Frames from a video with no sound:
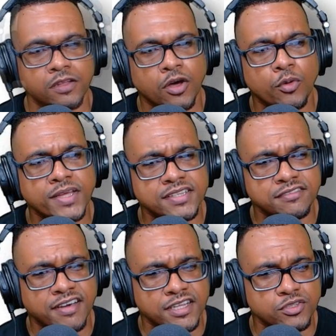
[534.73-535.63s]
Now we are
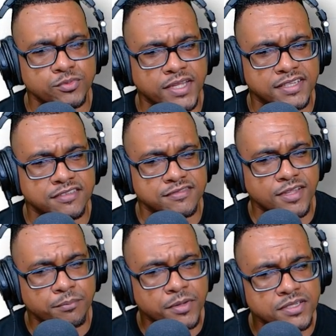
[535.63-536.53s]
dividing two negative
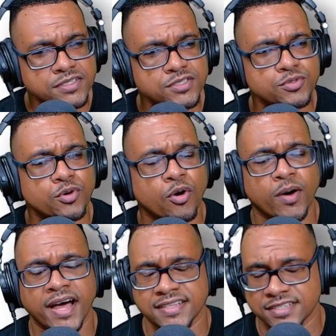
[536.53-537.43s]
numbers, so
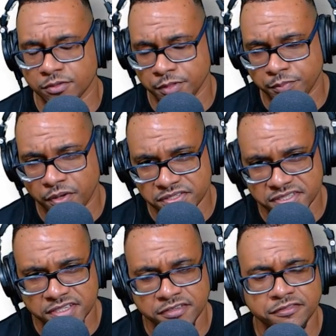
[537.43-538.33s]
our answer will be
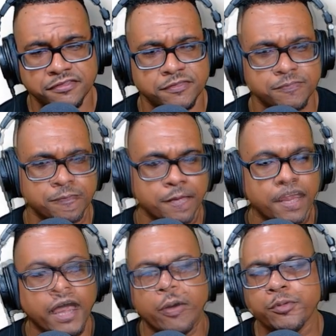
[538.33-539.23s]
positive.
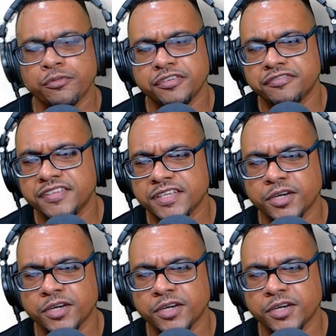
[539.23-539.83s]
And we know 15